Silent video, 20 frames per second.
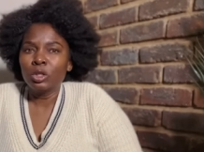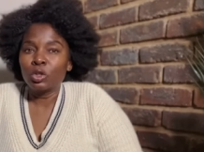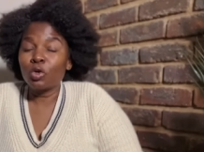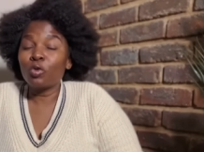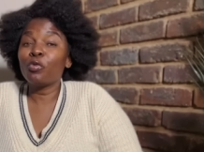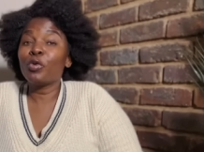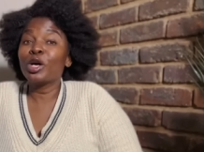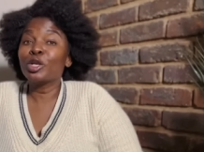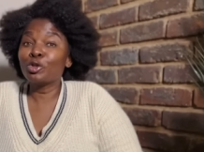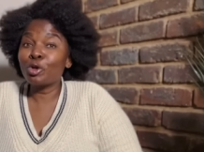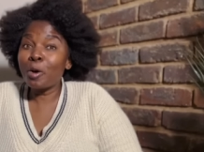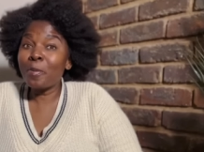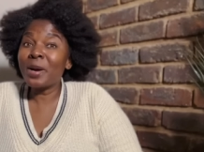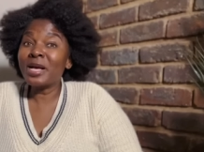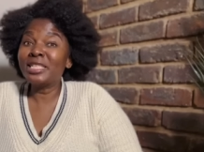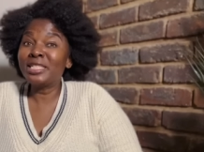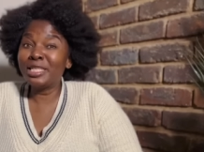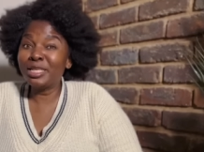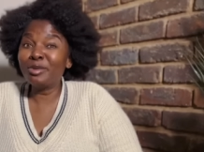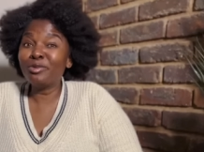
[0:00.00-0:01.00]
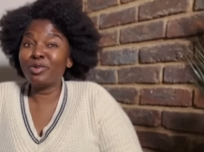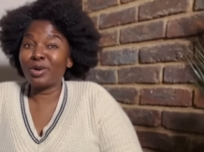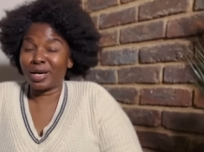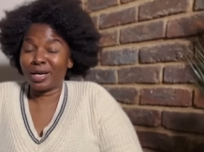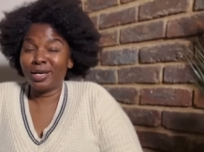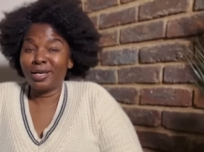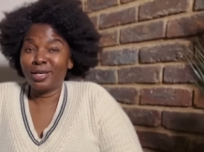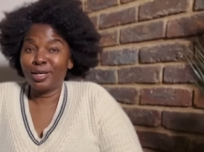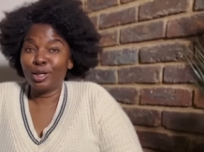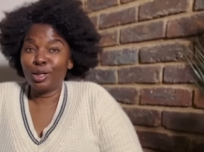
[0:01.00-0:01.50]
So for a top
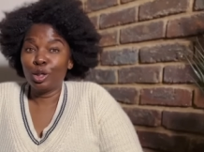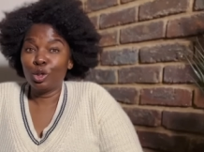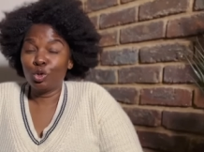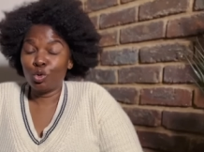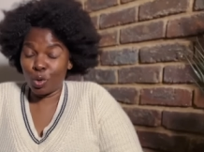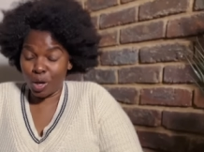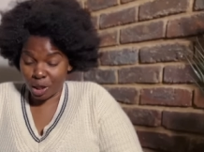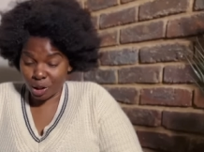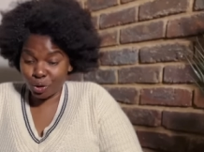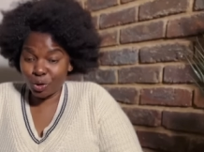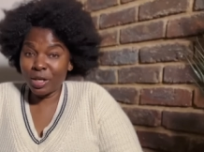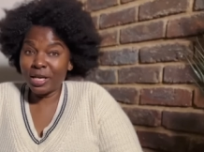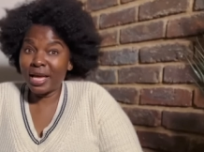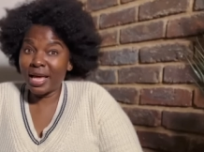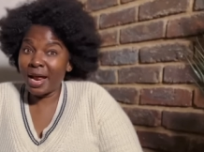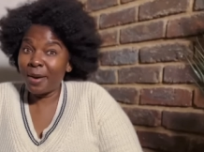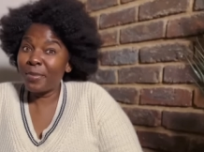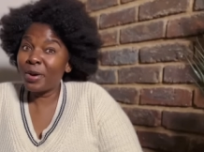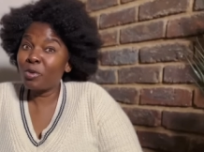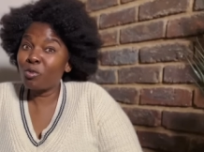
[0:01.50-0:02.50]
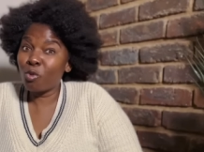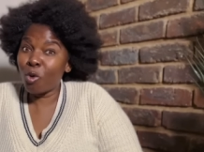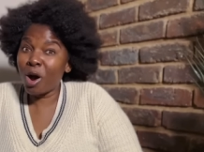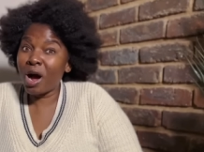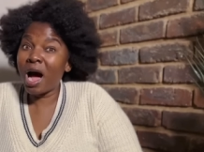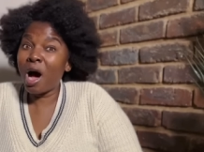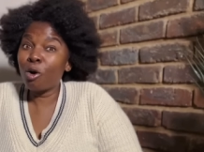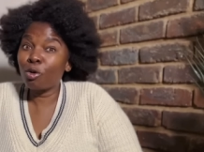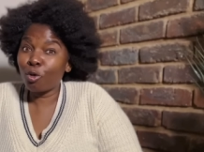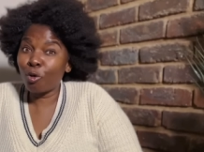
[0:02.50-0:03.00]
achiever to actually get up and walk
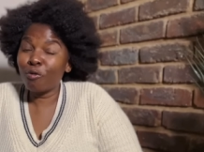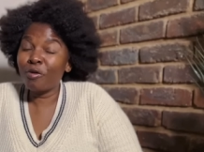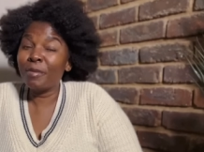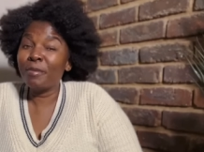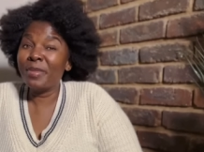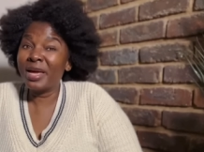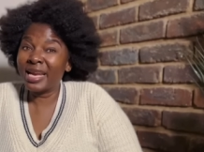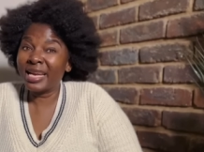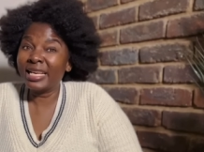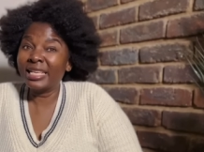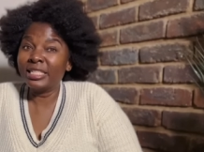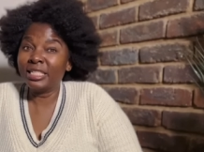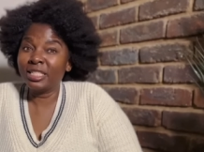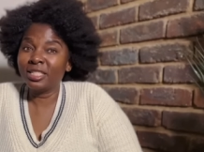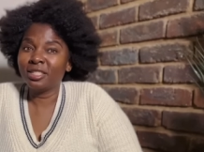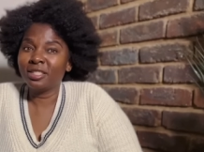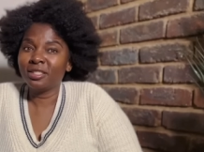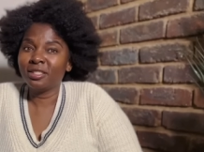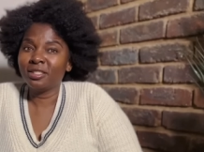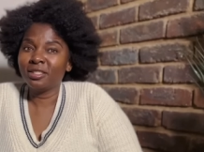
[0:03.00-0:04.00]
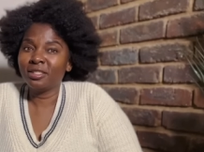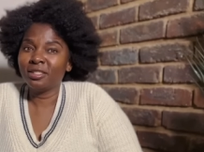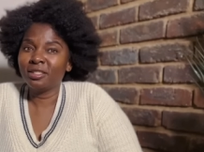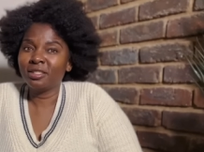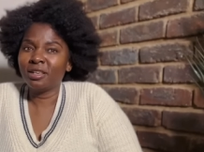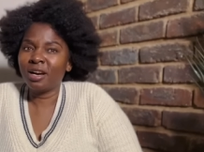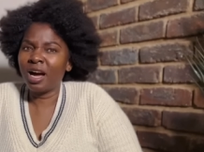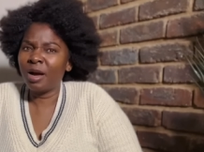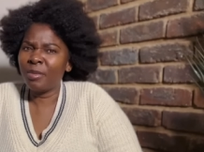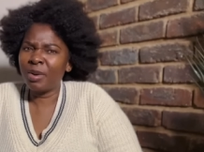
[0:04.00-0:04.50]
out of a marriage,
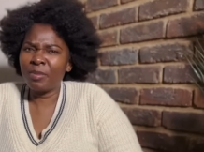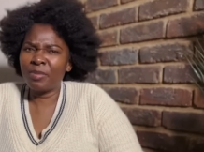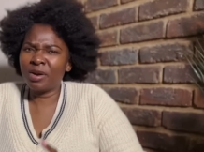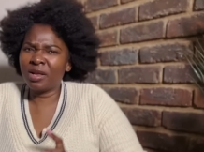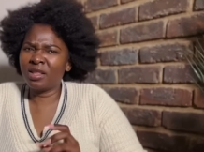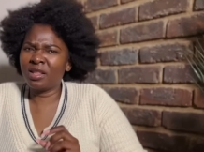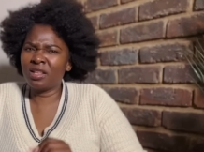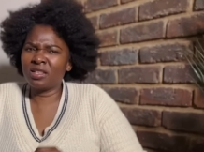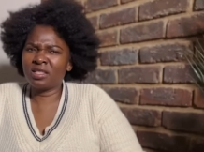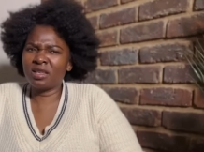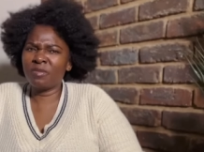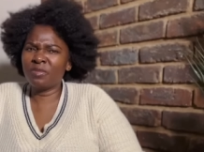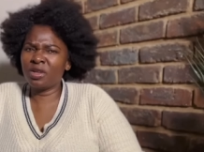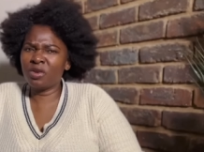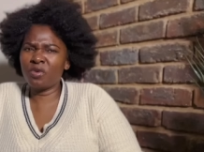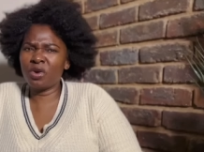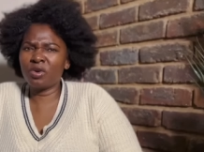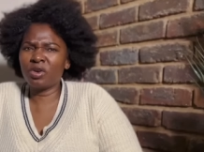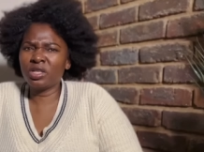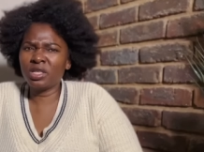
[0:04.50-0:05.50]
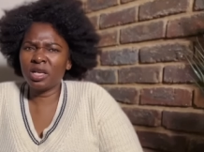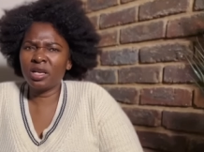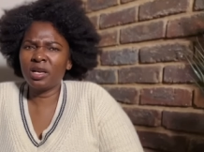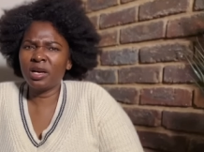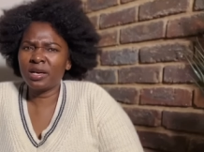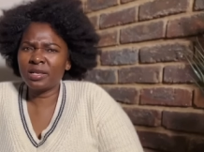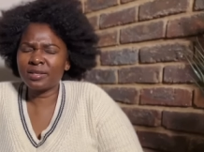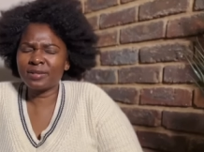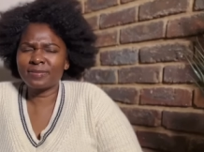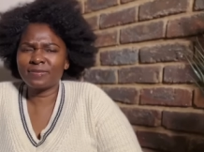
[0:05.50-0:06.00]
I, my brother, there's something you're not telling
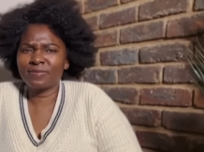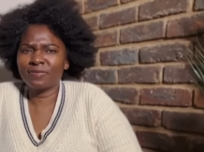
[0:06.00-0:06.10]
us.